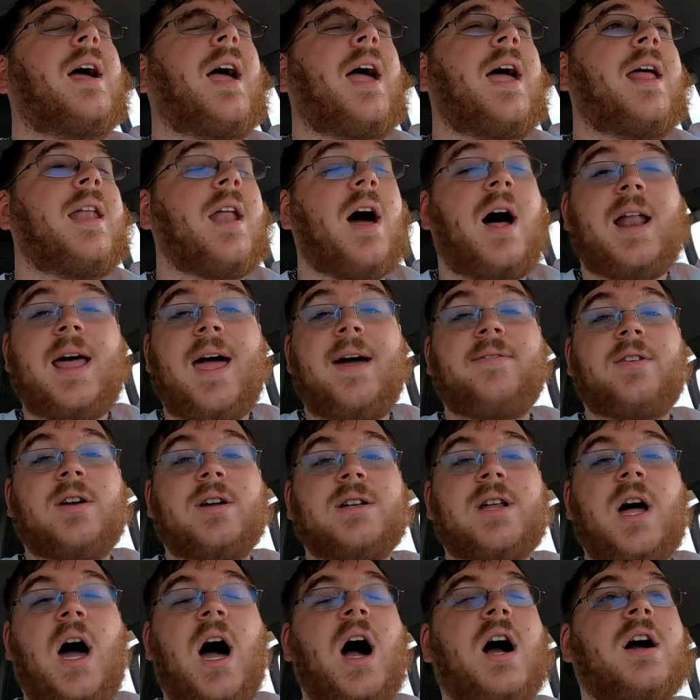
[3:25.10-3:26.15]
and not having
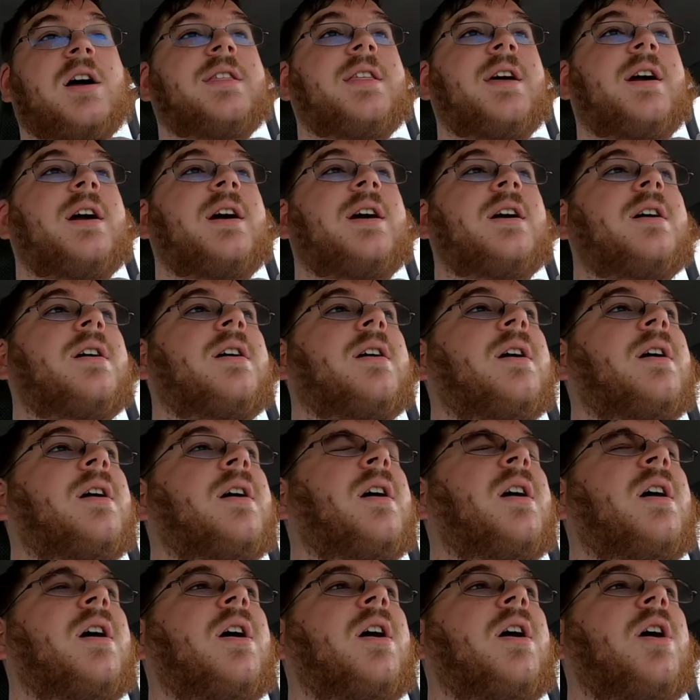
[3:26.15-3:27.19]
a dock there,
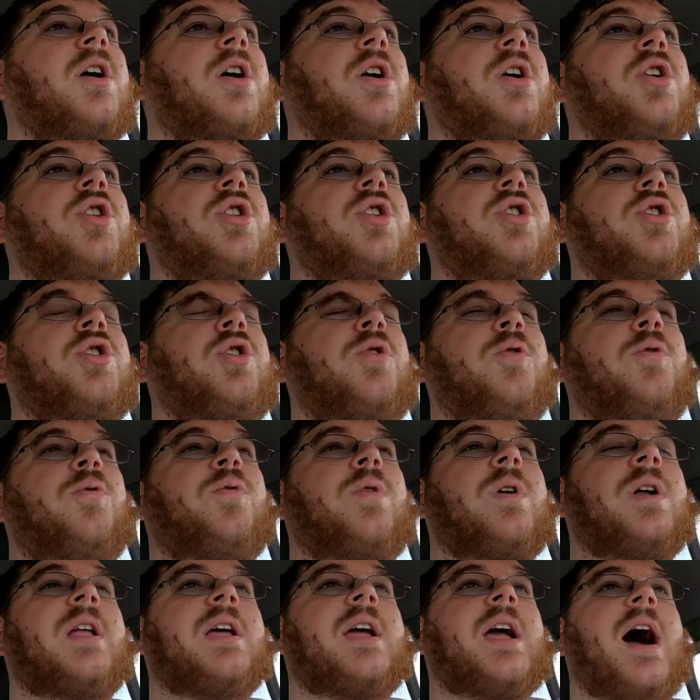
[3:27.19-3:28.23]

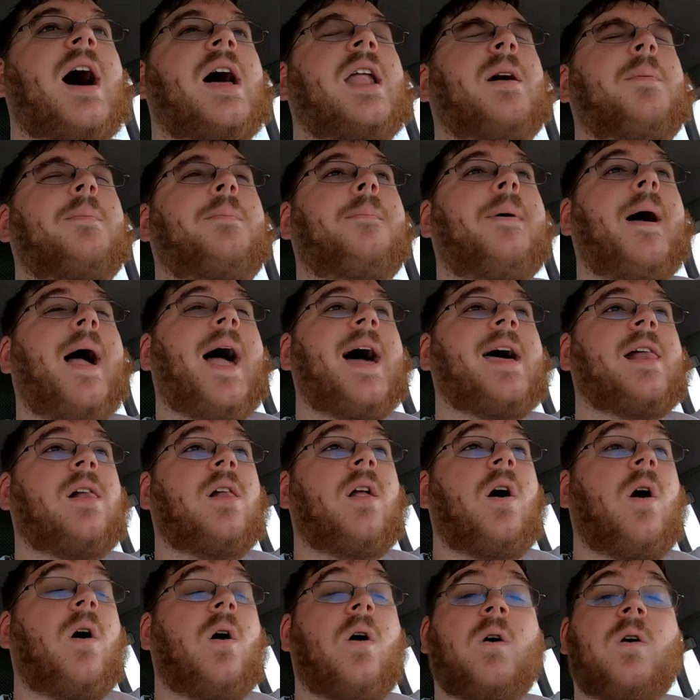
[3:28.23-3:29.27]
you've really got to
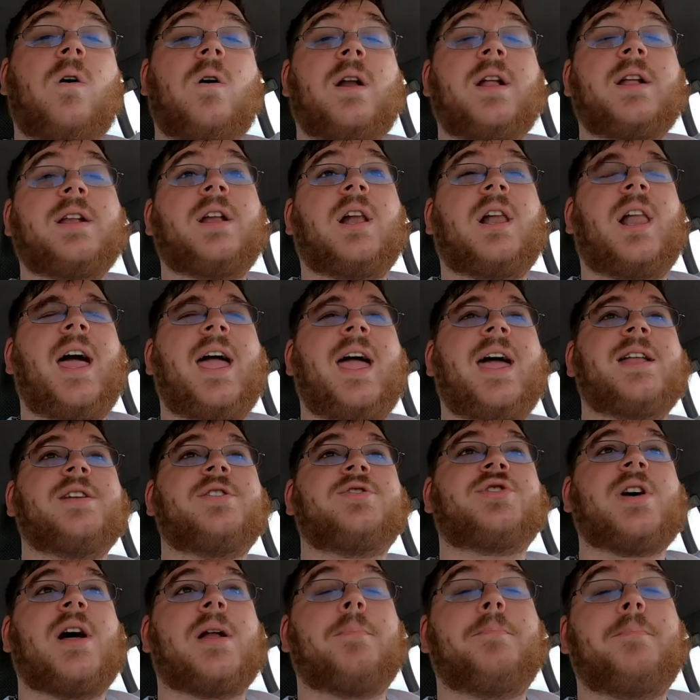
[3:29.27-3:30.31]
paddle hard into land
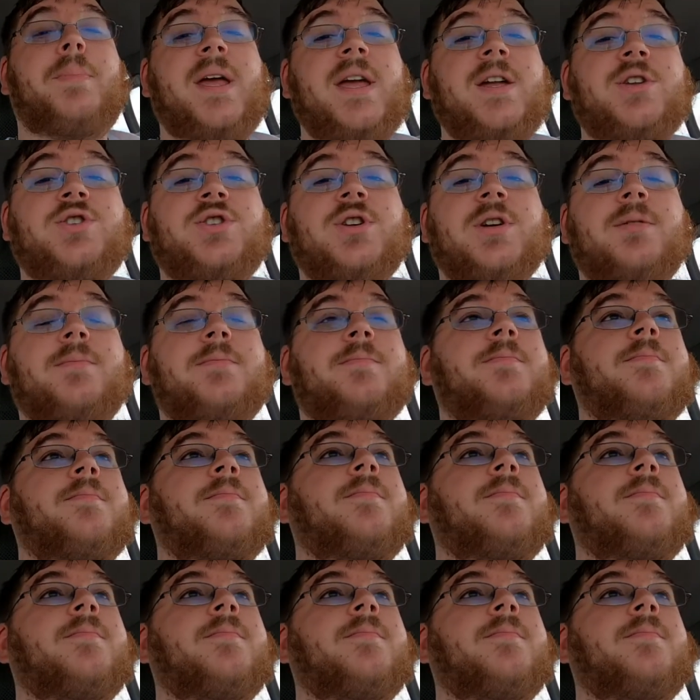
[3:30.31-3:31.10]
to try to beach it,